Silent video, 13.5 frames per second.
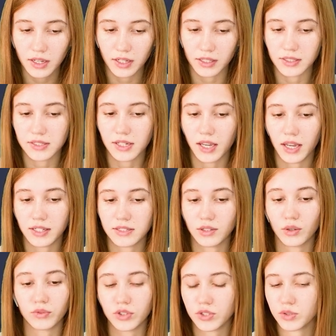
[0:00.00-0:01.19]
it indicates the
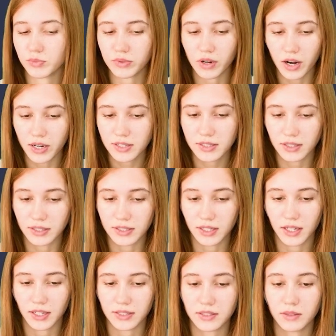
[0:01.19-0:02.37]
average price,
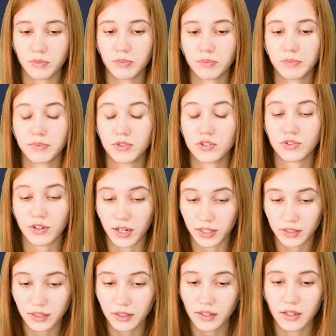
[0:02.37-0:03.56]
indicates the
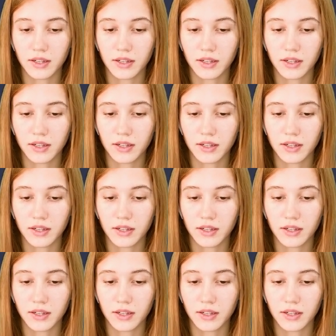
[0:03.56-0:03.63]
trend.